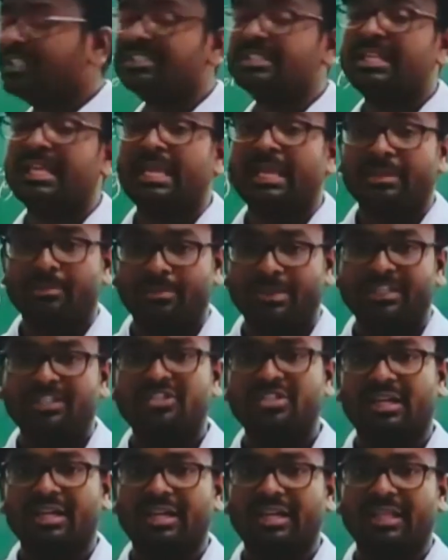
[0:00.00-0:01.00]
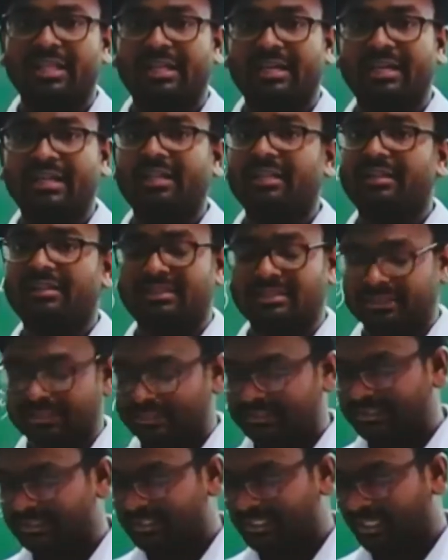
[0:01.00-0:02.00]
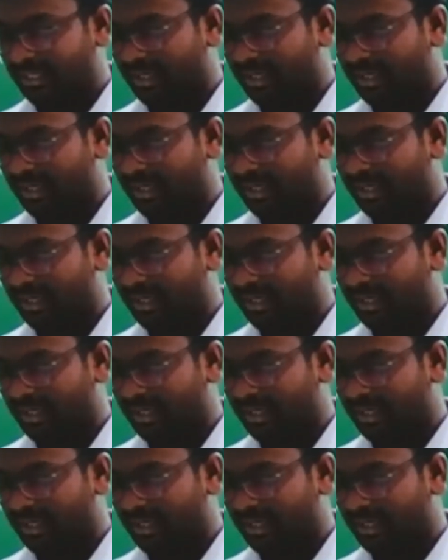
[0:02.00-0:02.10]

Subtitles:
is benzaldehyde. This is an